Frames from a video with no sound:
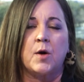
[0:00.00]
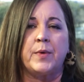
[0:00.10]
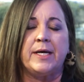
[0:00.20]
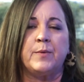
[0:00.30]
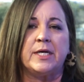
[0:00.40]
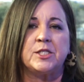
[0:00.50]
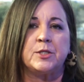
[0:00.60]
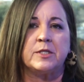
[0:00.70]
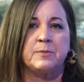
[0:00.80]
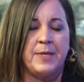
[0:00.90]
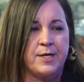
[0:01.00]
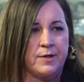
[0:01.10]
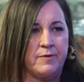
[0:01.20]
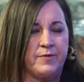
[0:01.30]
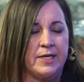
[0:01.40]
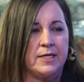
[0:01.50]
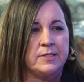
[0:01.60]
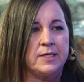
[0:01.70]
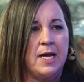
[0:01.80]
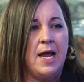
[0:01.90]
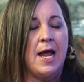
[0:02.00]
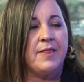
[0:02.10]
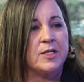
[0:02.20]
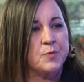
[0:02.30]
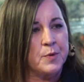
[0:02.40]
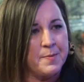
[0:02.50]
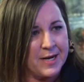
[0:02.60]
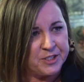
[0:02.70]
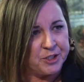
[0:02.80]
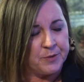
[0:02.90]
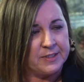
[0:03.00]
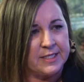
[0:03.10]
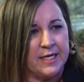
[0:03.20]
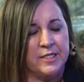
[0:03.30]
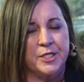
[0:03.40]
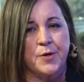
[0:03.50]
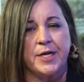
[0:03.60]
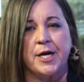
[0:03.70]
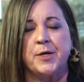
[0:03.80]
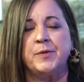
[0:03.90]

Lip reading: we went to a speaker event, and that's where we met you in San Antonio.